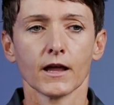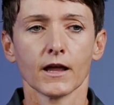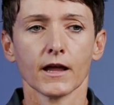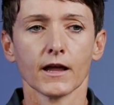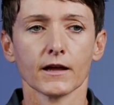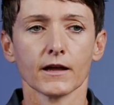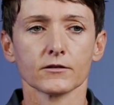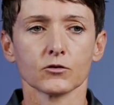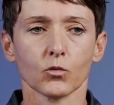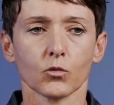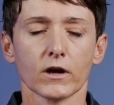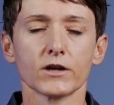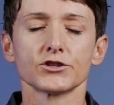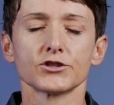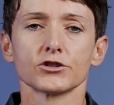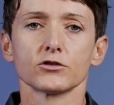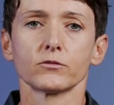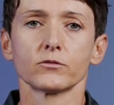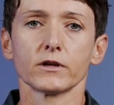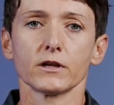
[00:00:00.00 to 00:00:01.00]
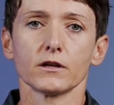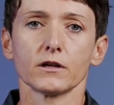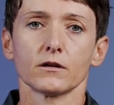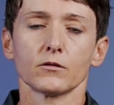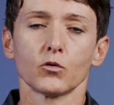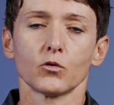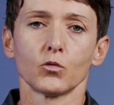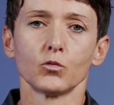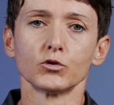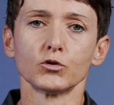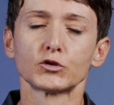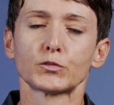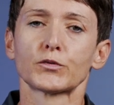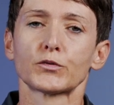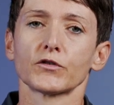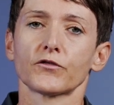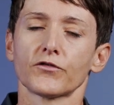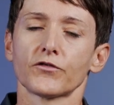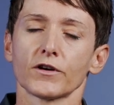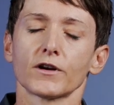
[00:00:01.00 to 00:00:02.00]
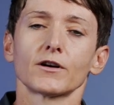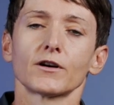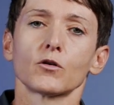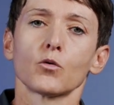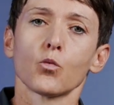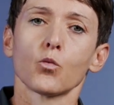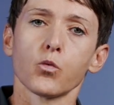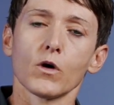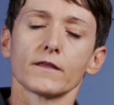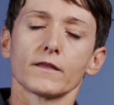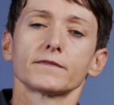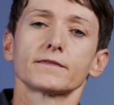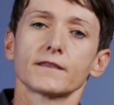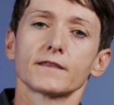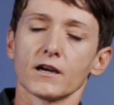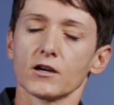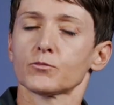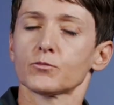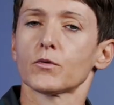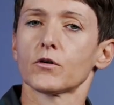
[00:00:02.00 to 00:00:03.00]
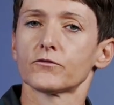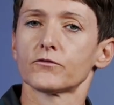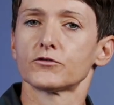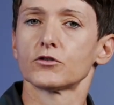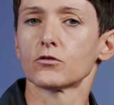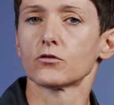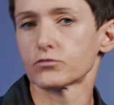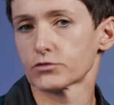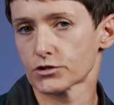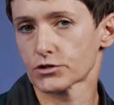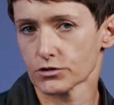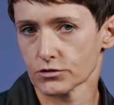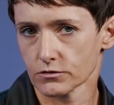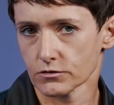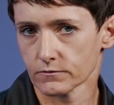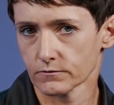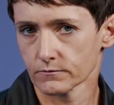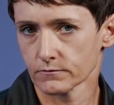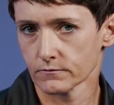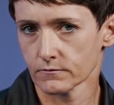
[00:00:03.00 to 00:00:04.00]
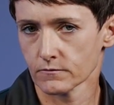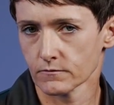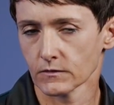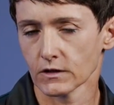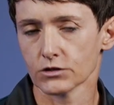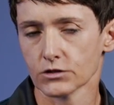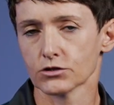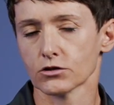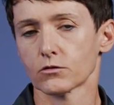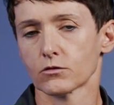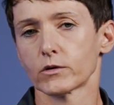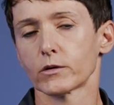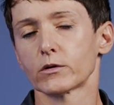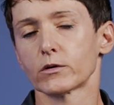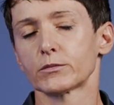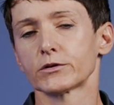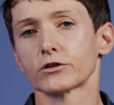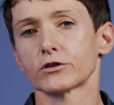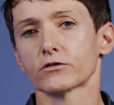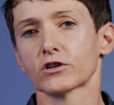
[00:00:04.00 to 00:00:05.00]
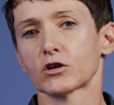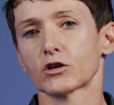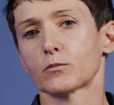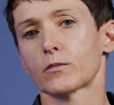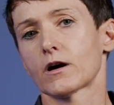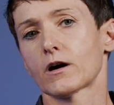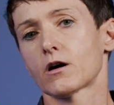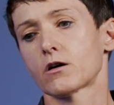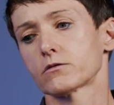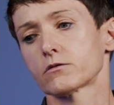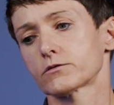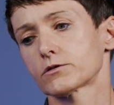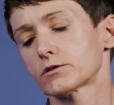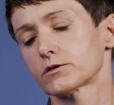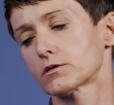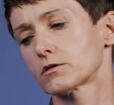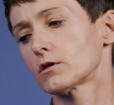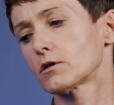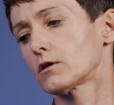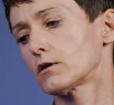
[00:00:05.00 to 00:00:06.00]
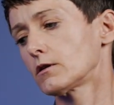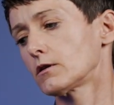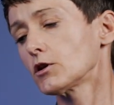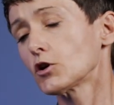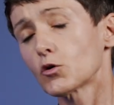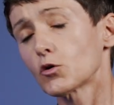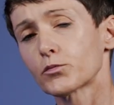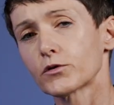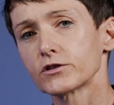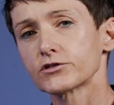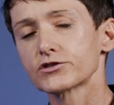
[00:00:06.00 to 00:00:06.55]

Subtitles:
and why GUE would prefer one type of those. So we will be talking about neoprene